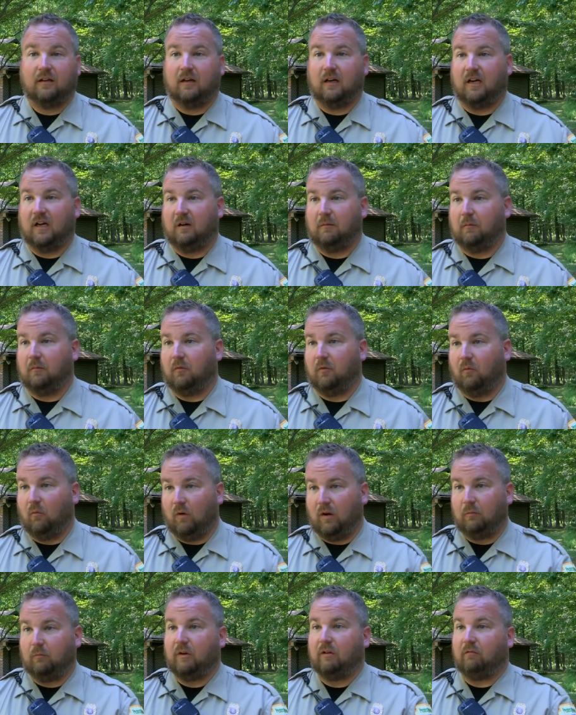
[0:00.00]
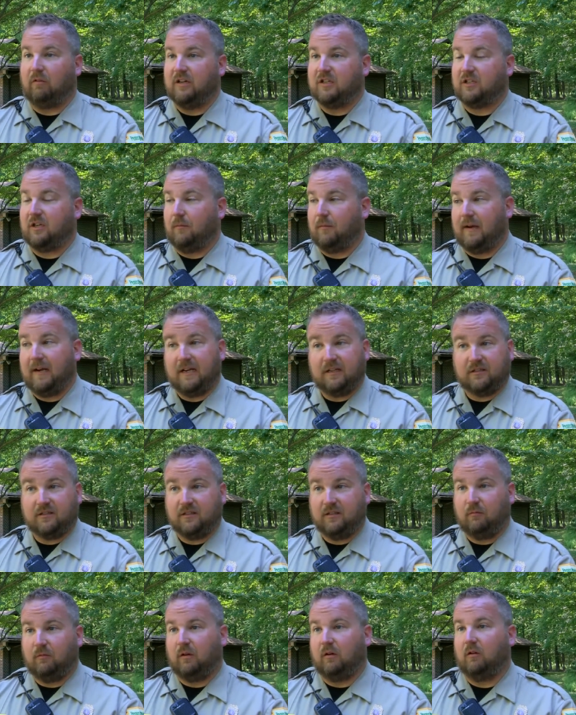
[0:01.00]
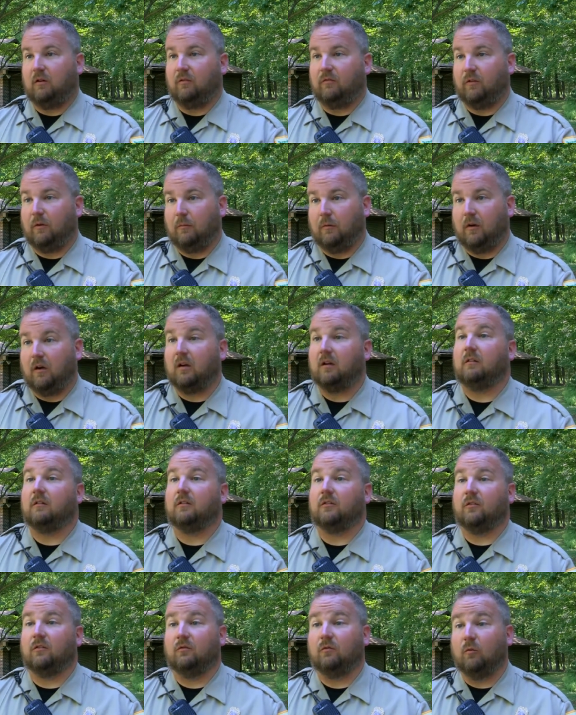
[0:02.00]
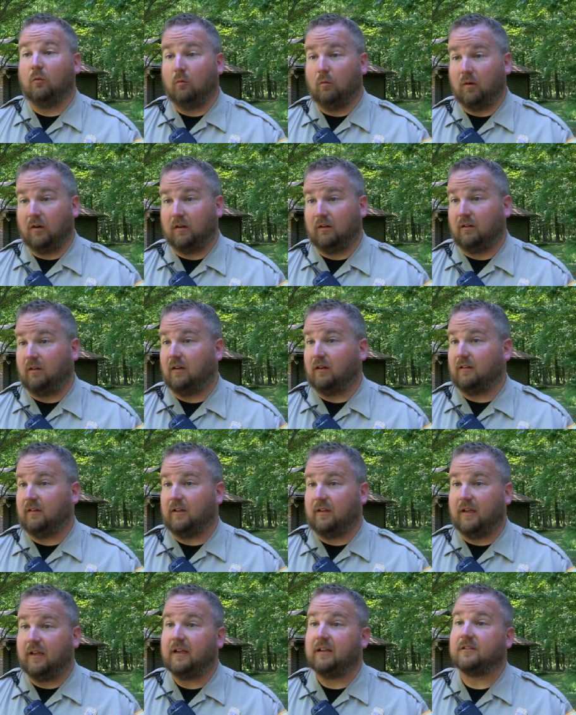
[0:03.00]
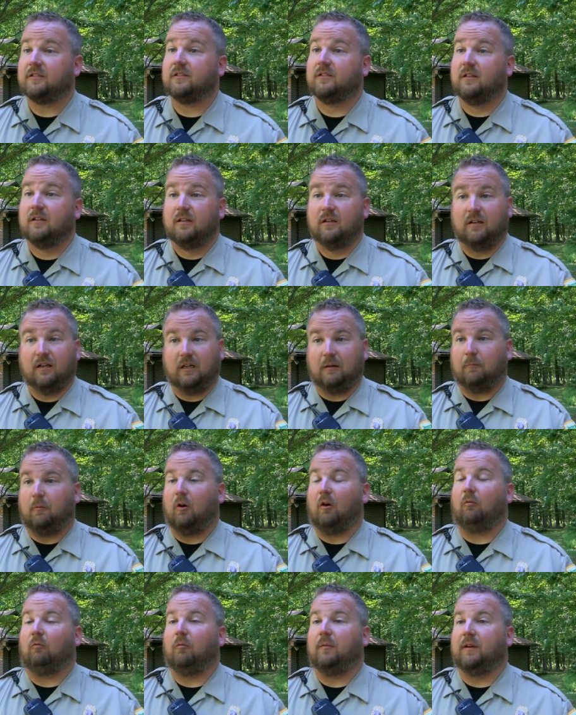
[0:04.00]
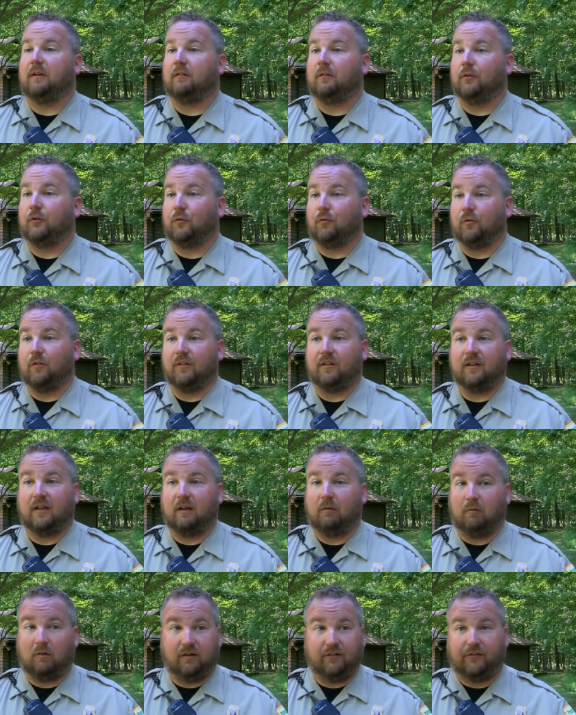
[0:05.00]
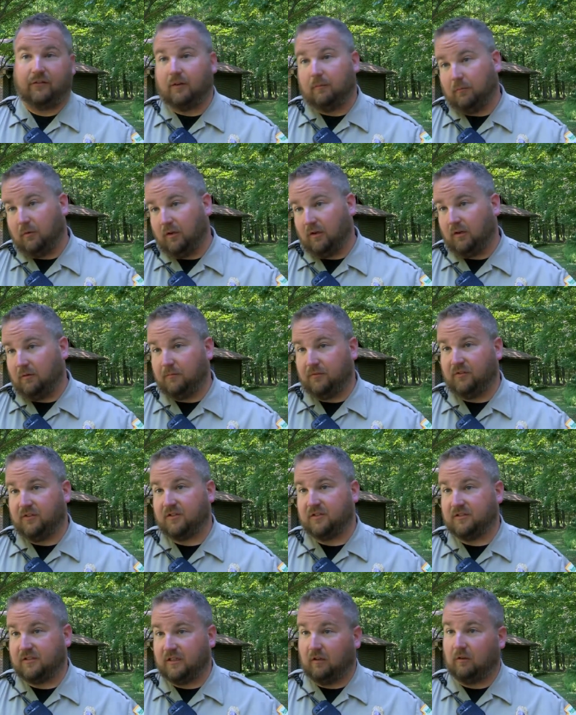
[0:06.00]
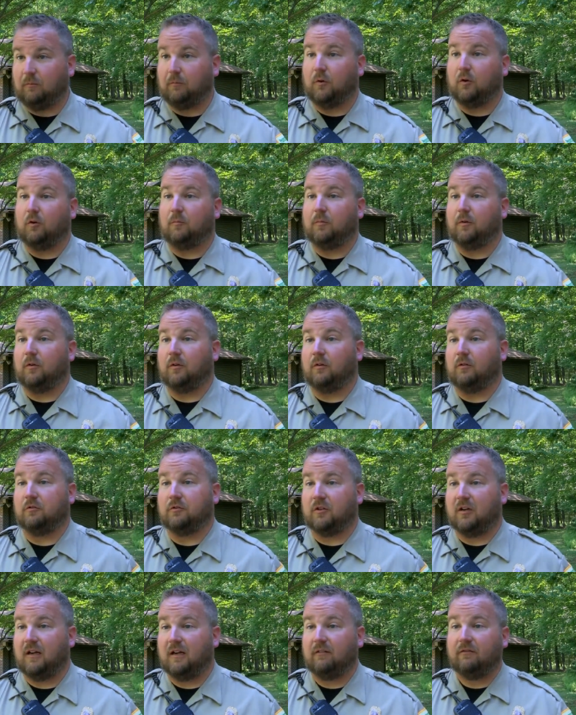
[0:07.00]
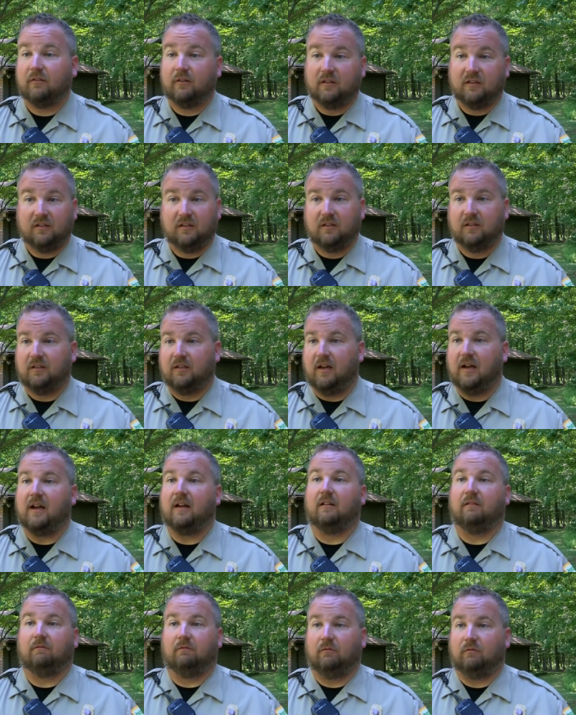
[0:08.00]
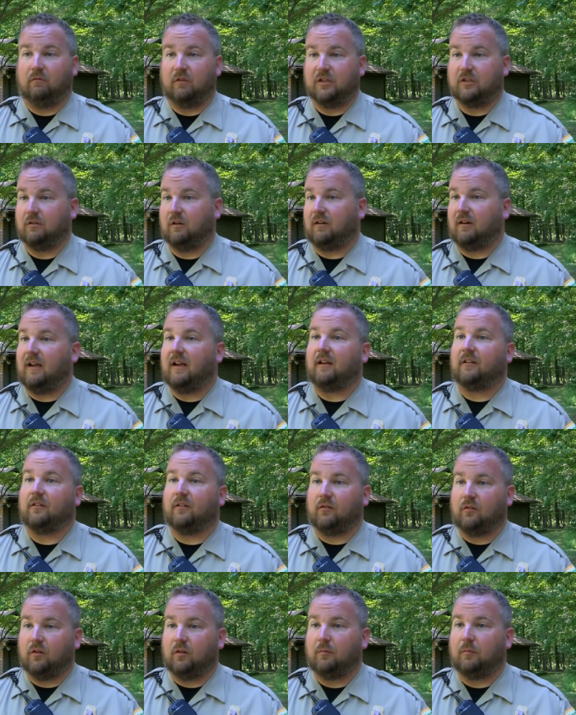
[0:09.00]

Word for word: Um, when we reach capacity, when all of our parking lots are full, we're going to lock the gates and the park will be closed for the day. We're going to set up blocking positions out on Pohopoco Drive and restrict access to